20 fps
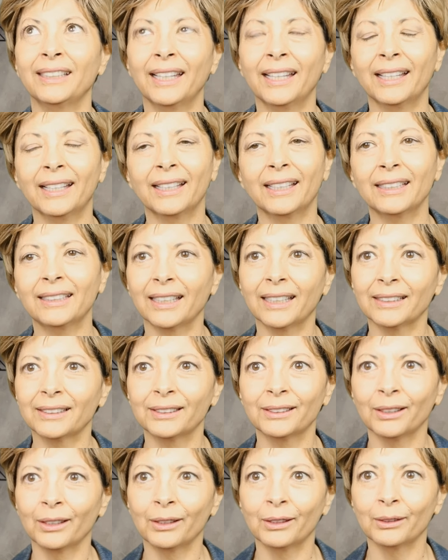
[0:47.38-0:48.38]
yeah, I guess
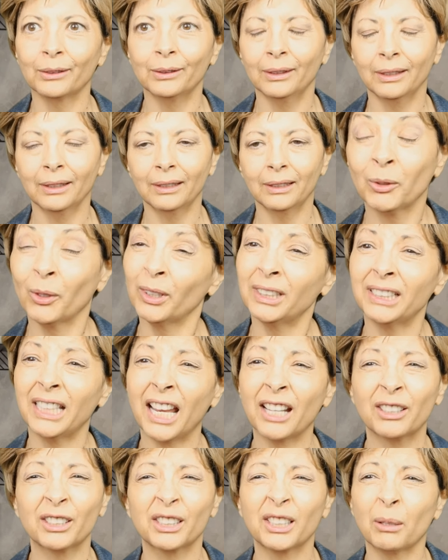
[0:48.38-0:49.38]
so. I'm going to
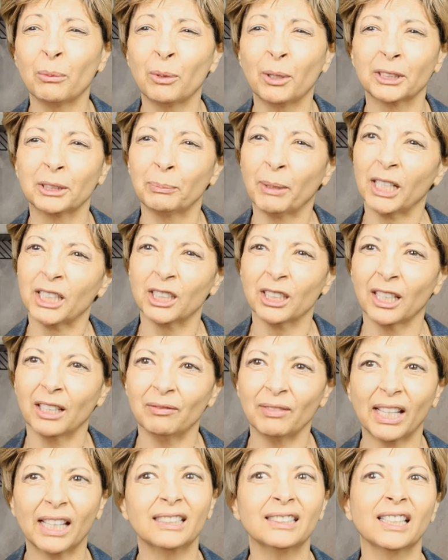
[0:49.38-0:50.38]
take her somewhere special
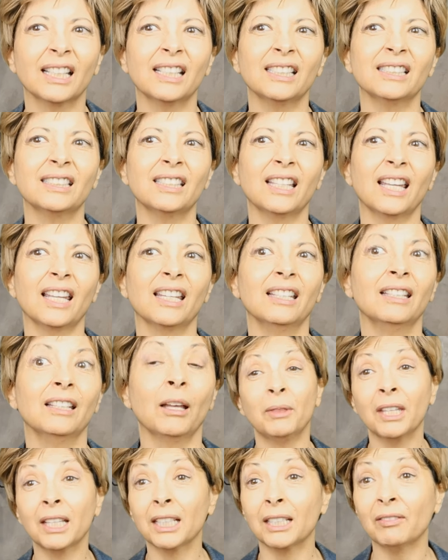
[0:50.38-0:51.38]
on Valentine's Day.
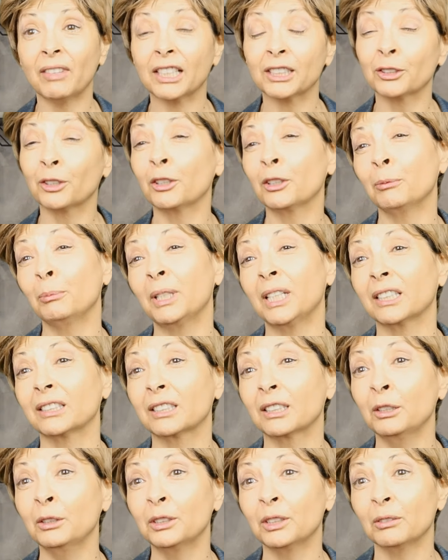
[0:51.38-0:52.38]
I'm thinking of asking her to be
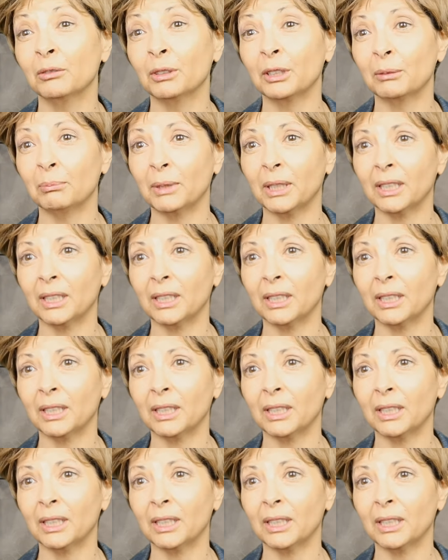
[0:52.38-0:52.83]
exclusive with